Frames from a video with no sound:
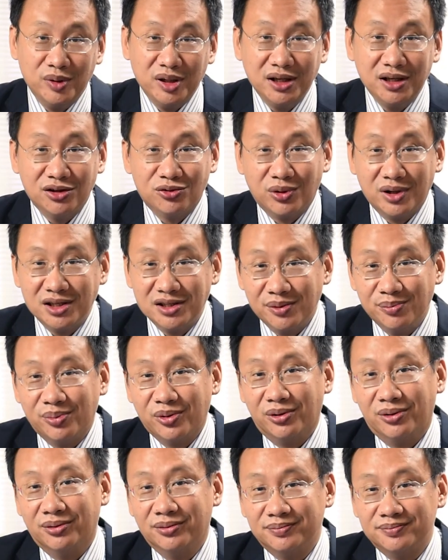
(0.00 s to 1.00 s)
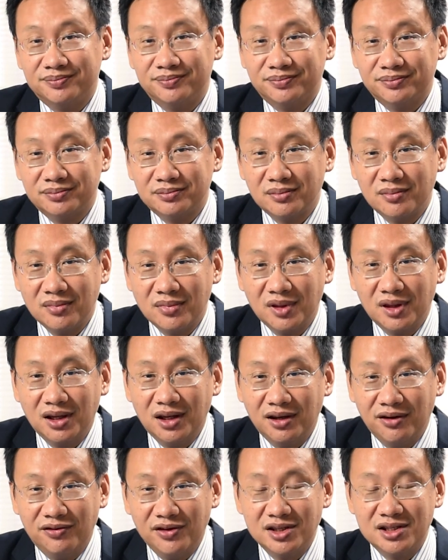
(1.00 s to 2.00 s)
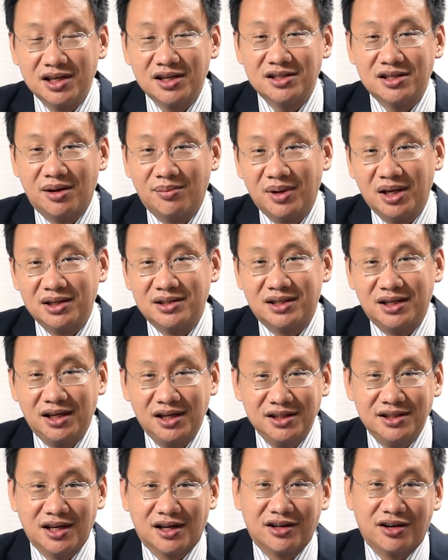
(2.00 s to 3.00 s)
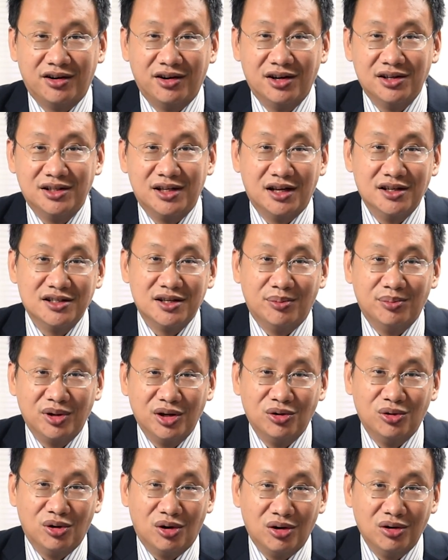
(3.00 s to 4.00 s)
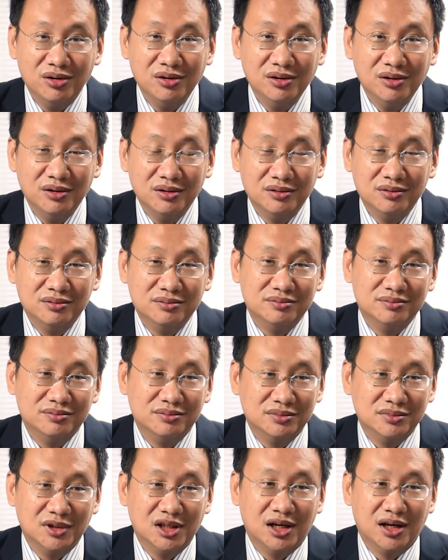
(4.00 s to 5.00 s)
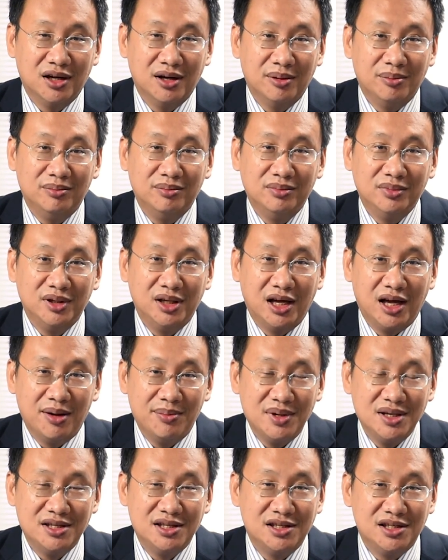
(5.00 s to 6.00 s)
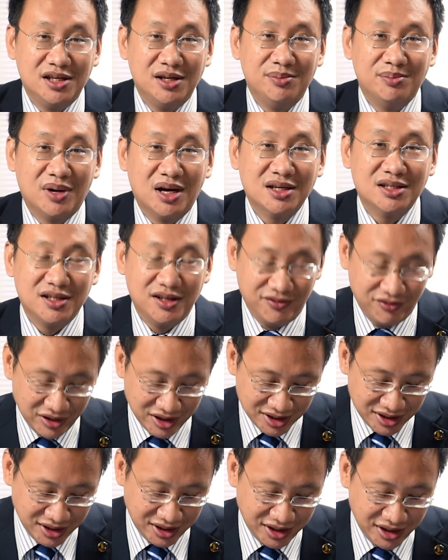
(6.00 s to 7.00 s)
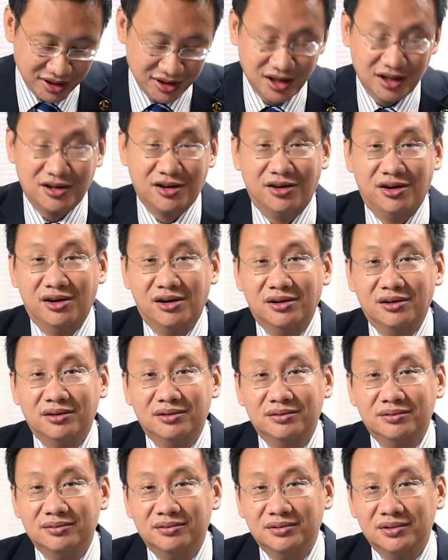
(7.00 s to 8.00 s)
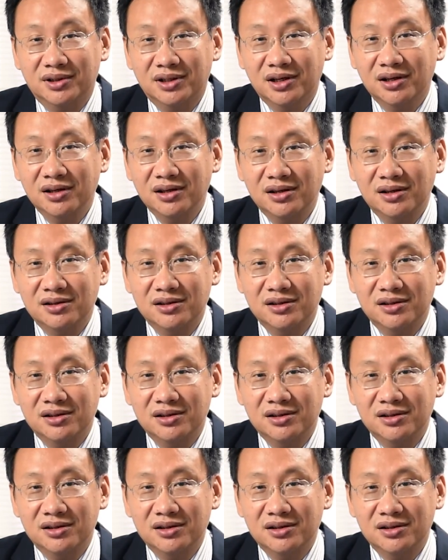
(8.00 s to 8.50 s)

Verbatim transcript: me it's very simple if Isa Samad says Zakaria has done something wrong uh, the MACC must investigate Zakaria. Yeah,